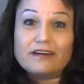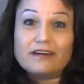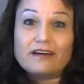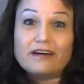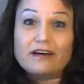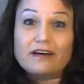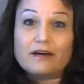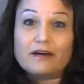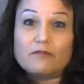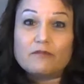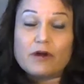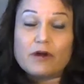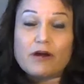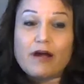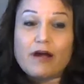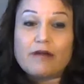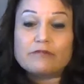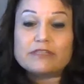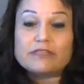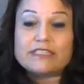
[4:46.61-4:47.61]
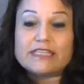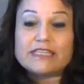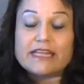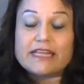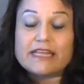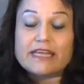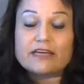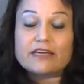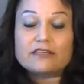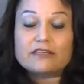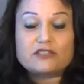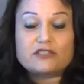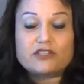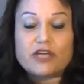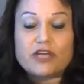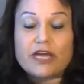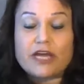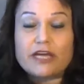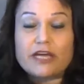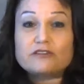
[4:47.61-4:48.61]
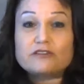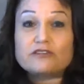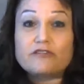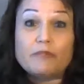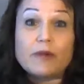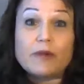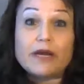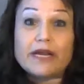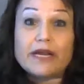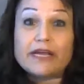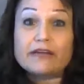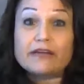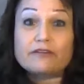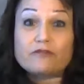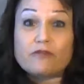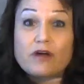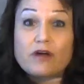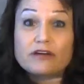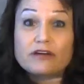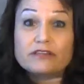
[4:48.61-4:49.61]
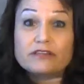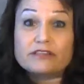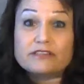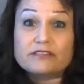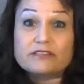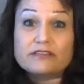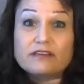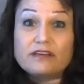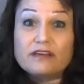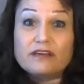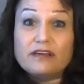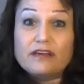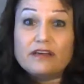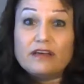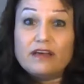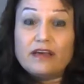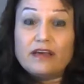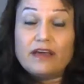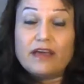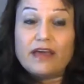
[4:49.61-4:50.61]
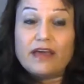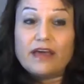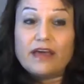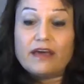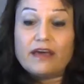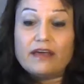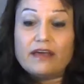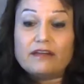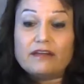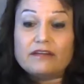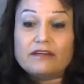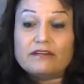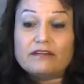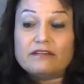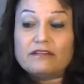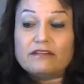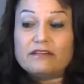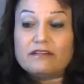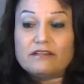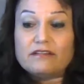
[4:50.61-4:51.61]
uh, where I would see the exchange of money and drugs. Mm-hmm. And